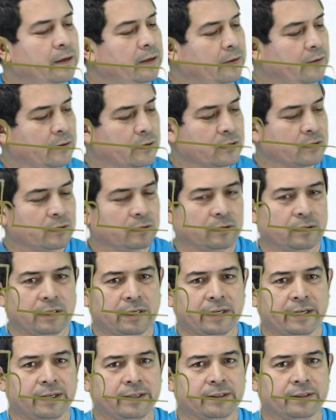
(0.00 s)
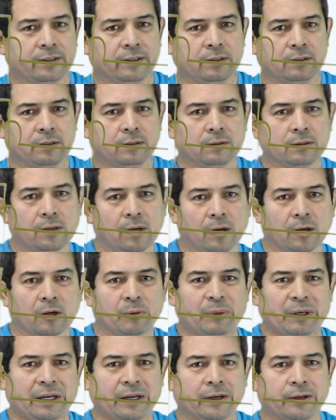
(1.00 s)
Now there's a lot to
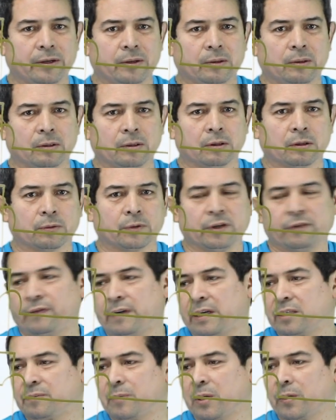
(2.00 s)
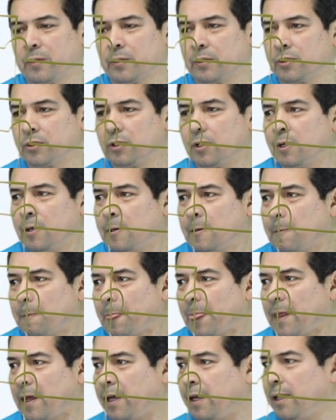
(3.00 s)
talk about on 3-phase motors,
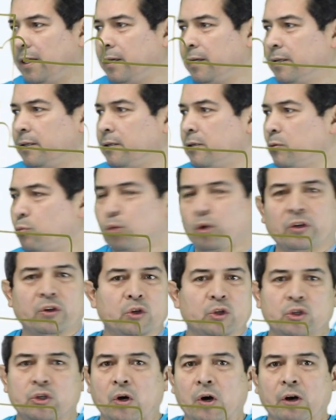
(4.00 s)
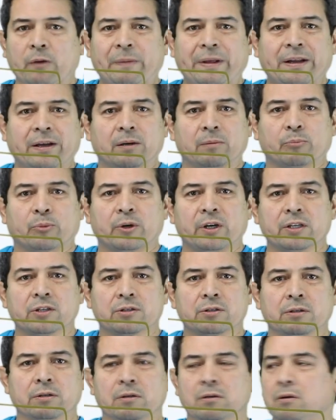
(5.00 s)
and whether you talk about a
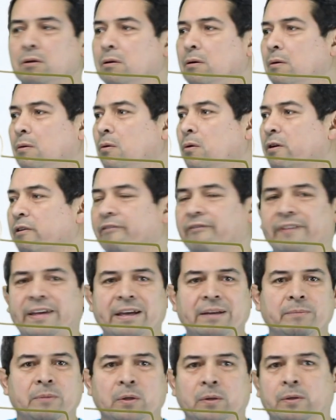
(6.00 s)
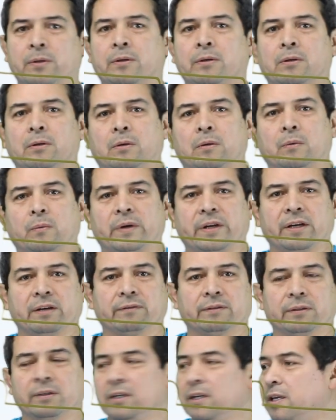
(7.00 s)
compressor or a fan motor or
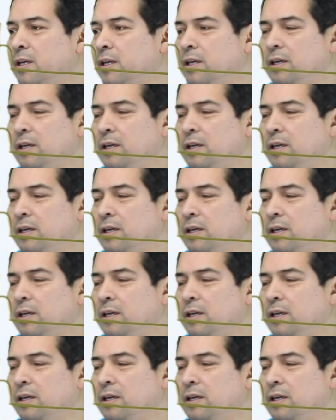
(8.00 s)
whatever,